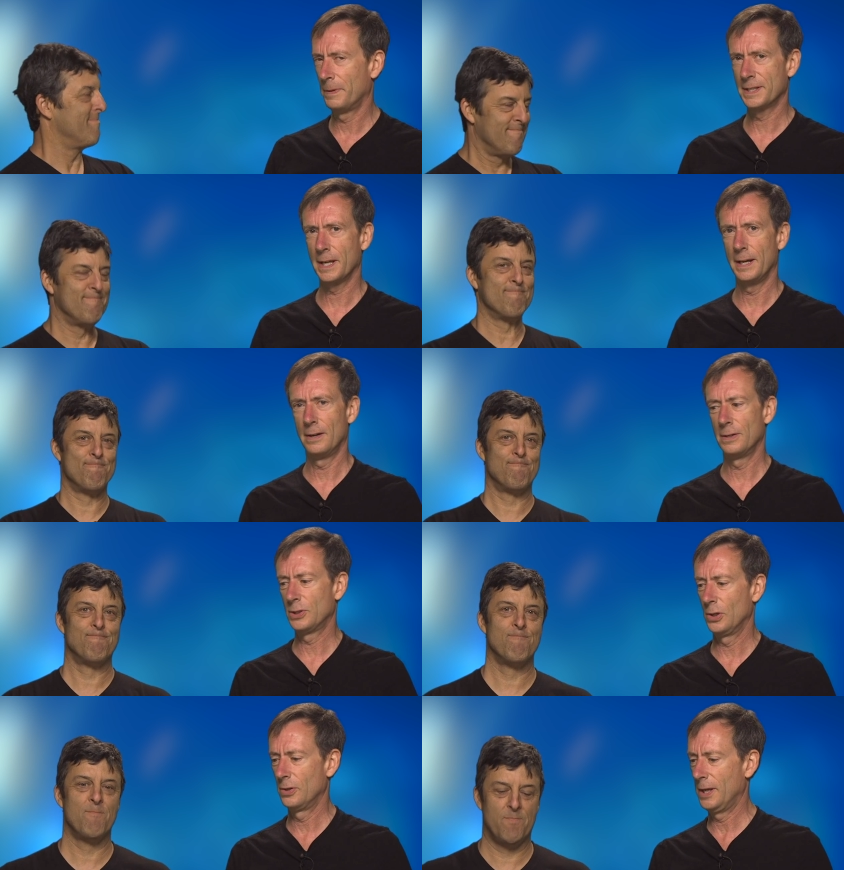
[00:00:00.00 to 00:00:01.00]
Speaker 1: Prescott,
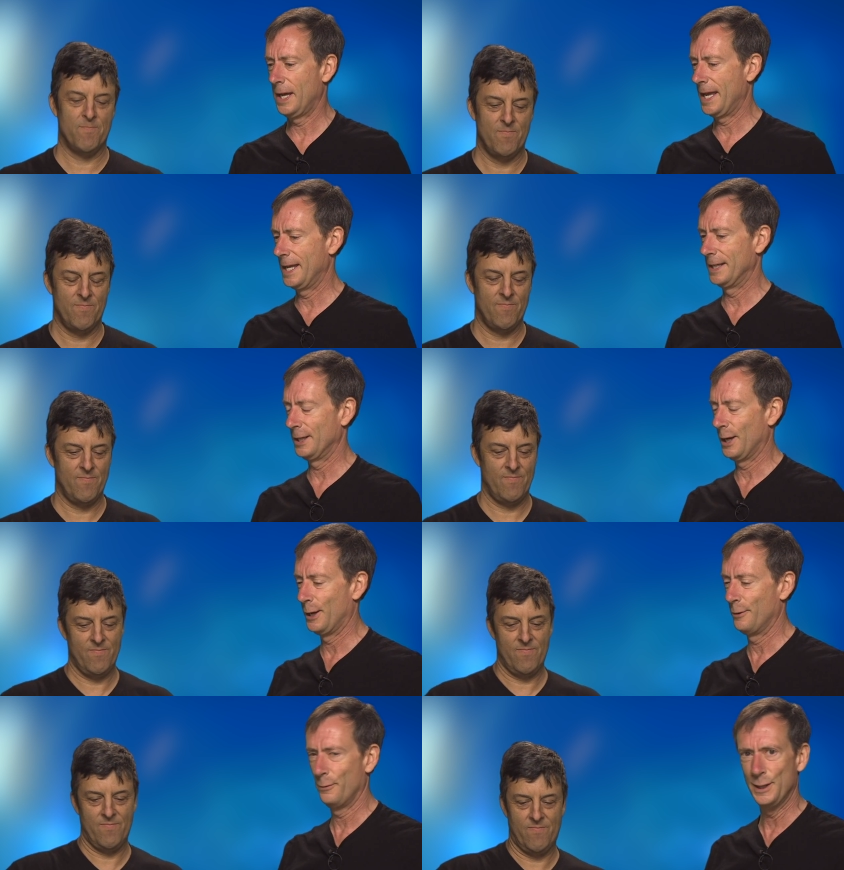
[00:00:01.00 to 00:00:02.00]
Arizona, and
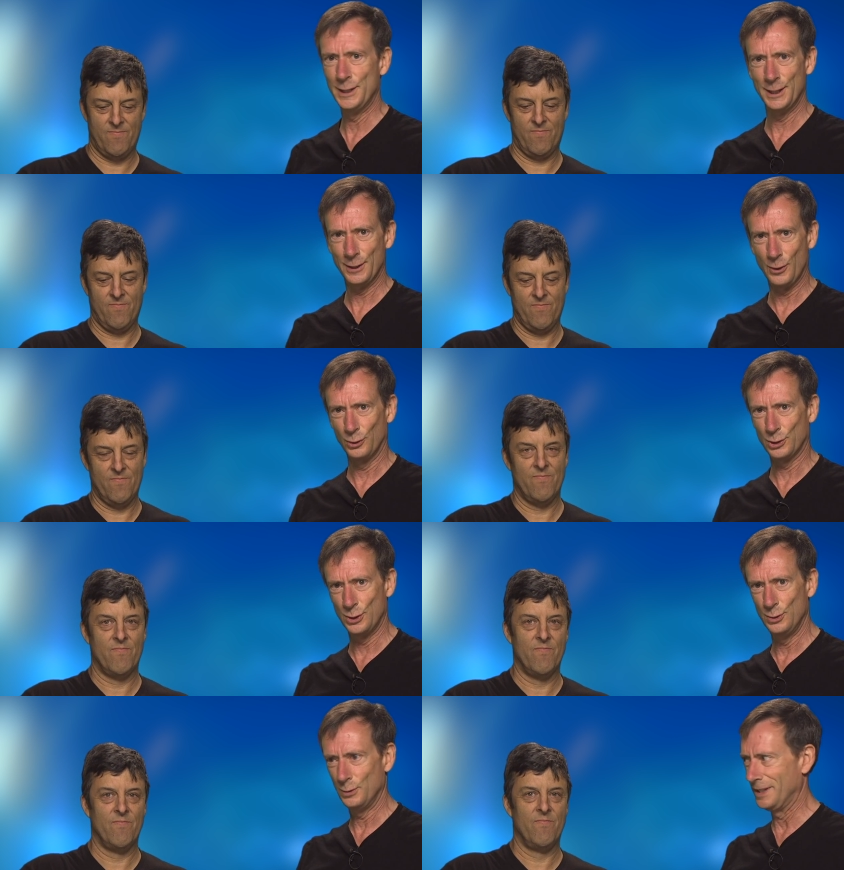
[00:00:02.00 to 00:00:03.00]
uh, we did a cool
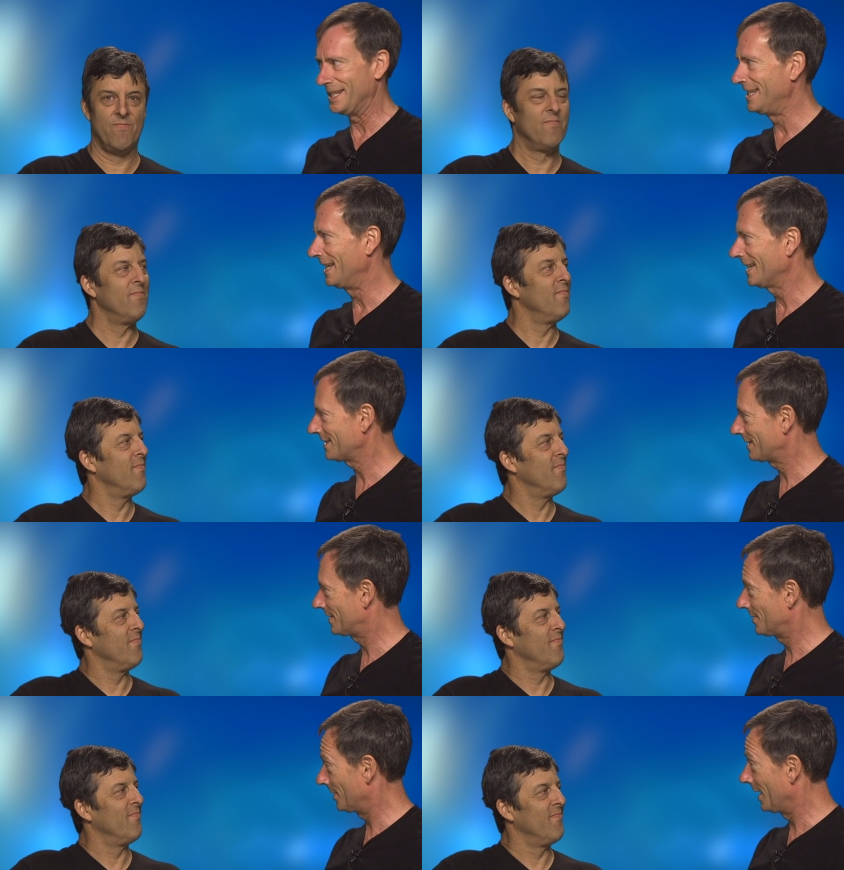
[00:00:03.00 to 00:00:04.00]
shoot
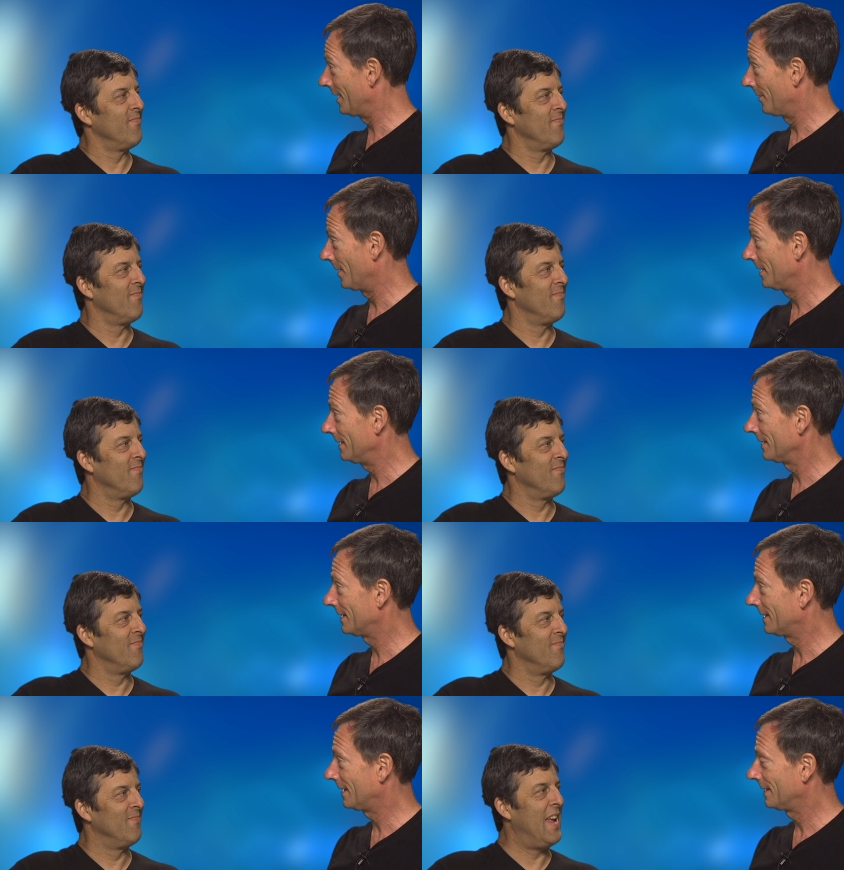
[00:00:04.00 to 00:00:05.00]
yesterday, right?
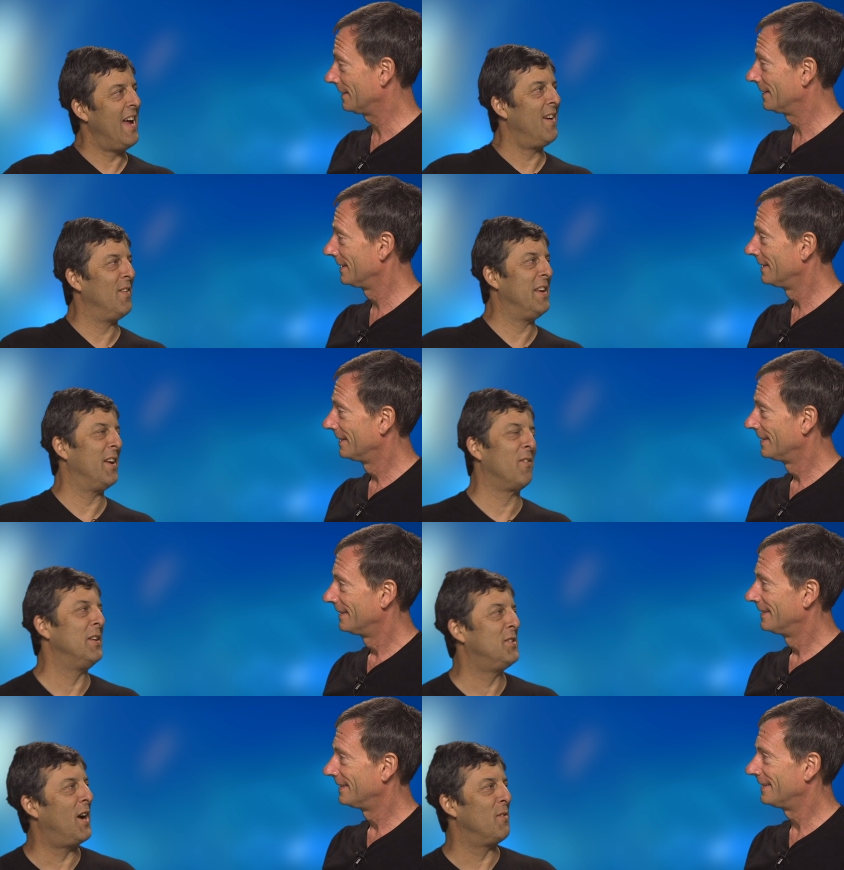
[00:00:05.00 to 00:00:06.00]
Speaker 2: Yeah, we did a
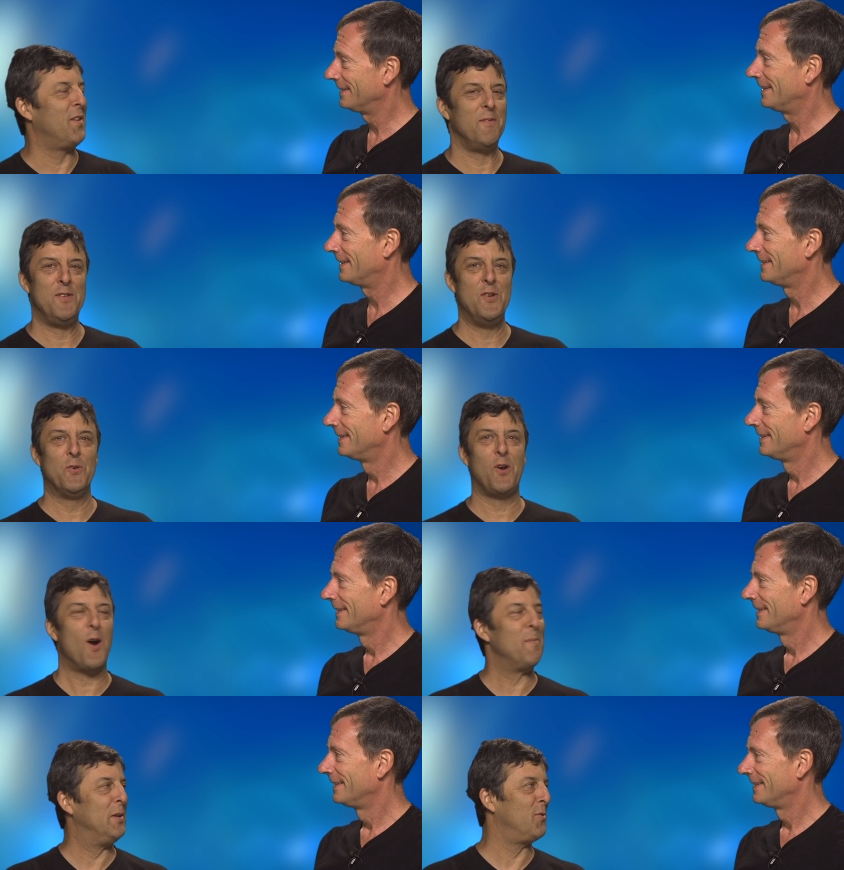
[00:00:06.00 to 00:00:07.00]
great shot with yeah. our new
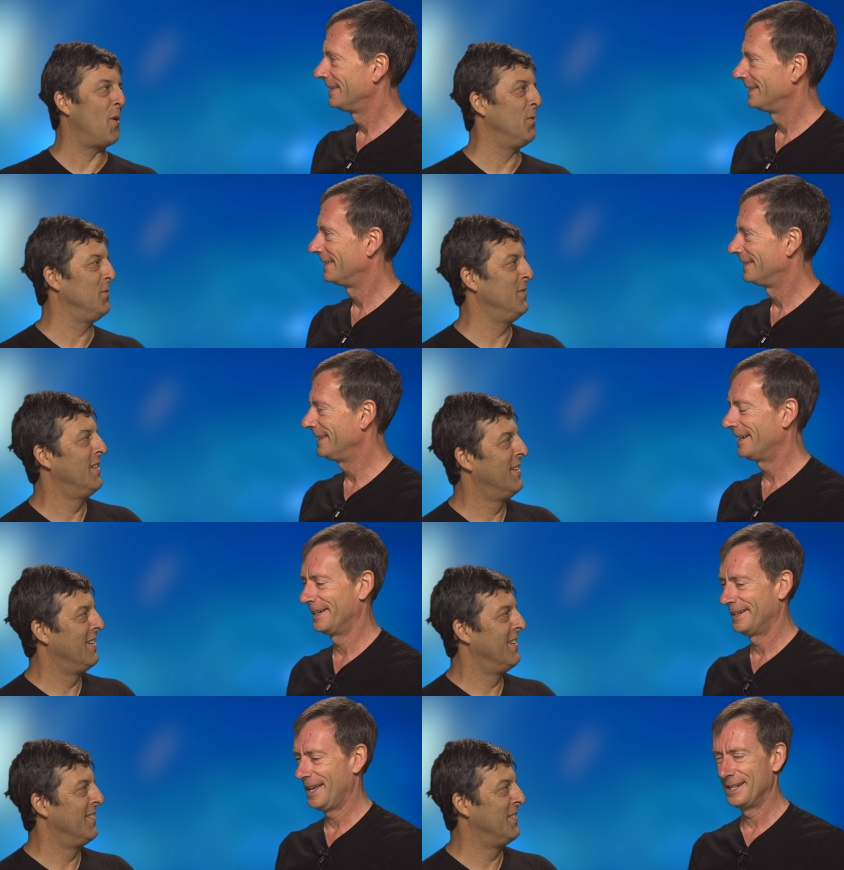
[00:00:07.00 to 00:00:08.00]
Karma drone.
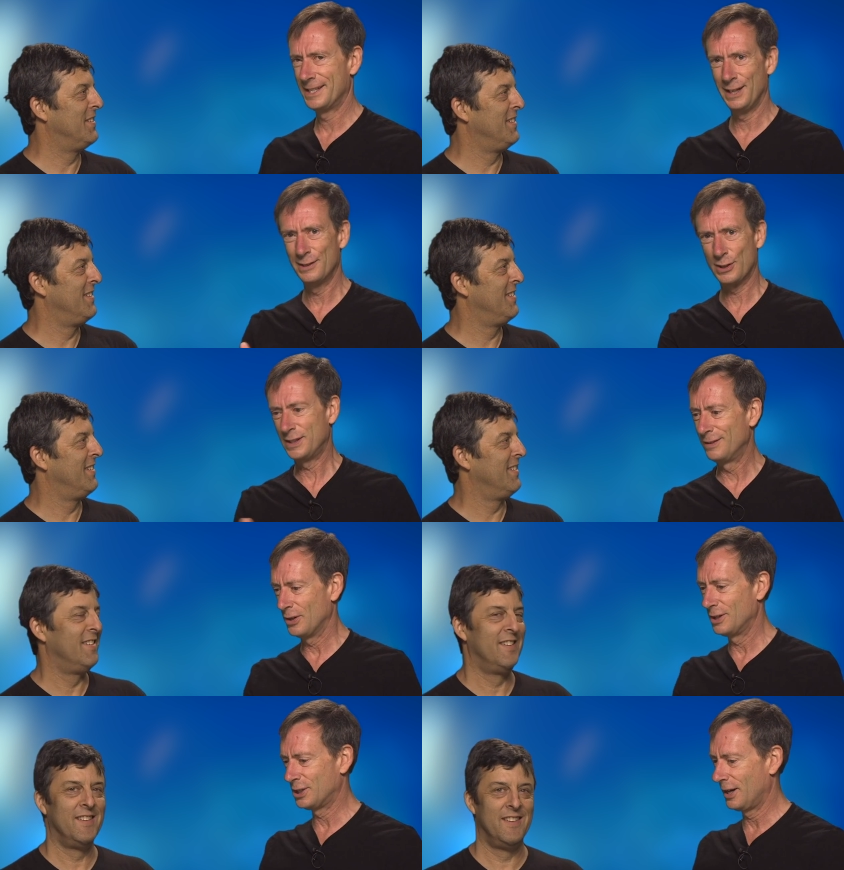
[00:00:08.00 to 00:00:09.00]
Yeah,
Speaker 1: and Steve. So Steve's
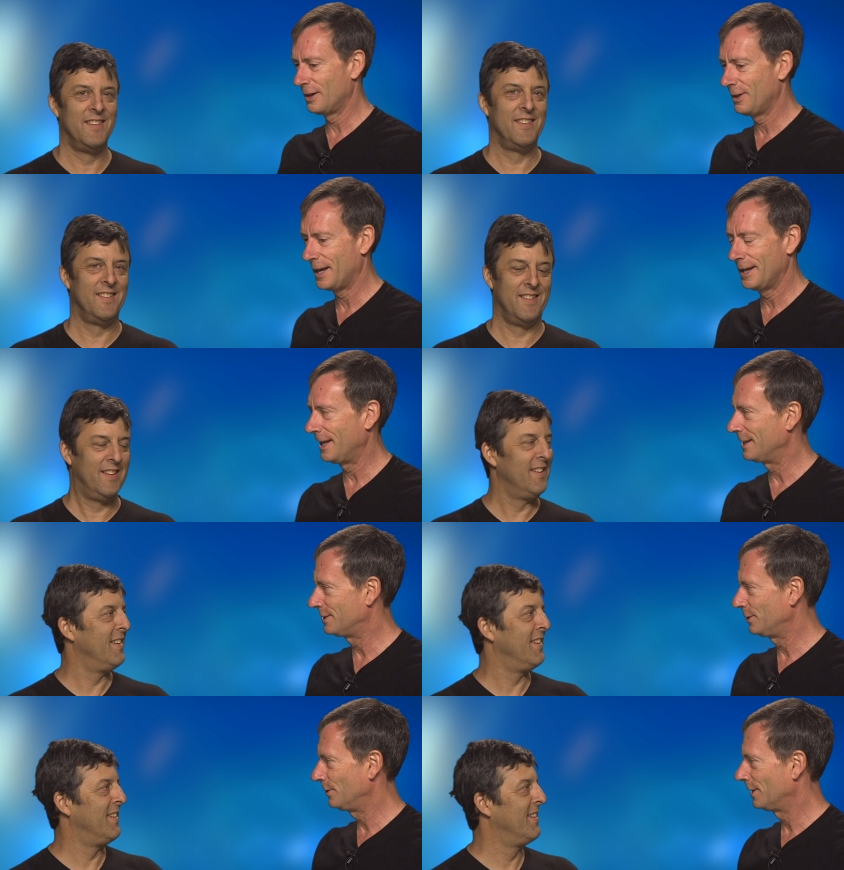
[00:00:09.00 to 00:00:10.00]
going to share that
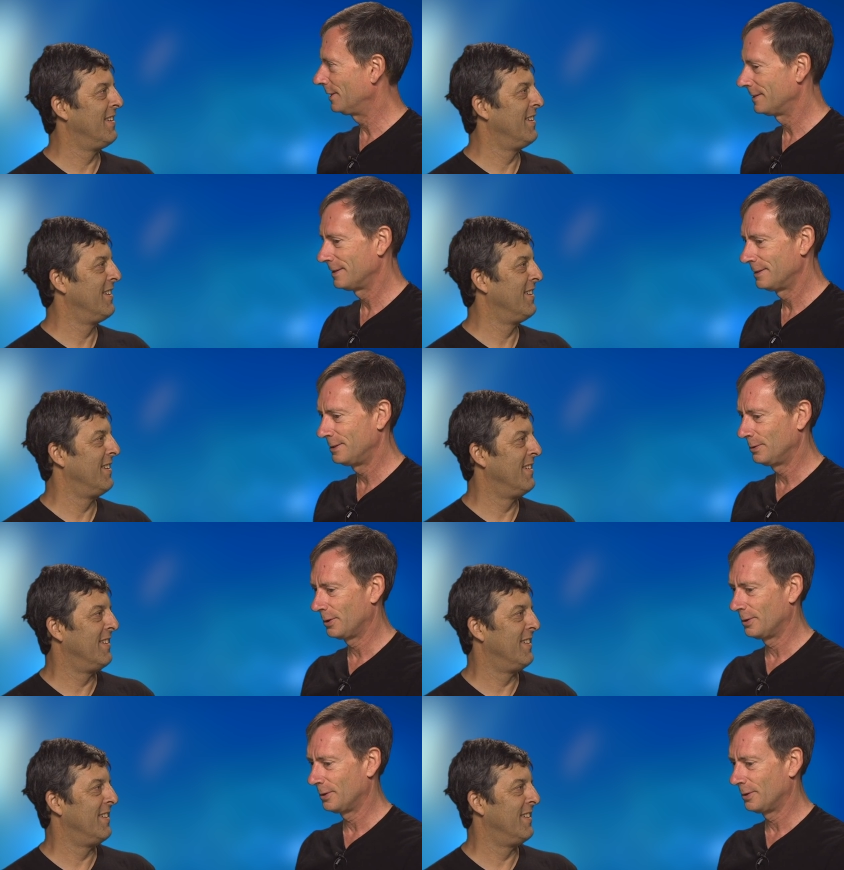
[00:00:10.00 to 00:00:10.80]
and do a do a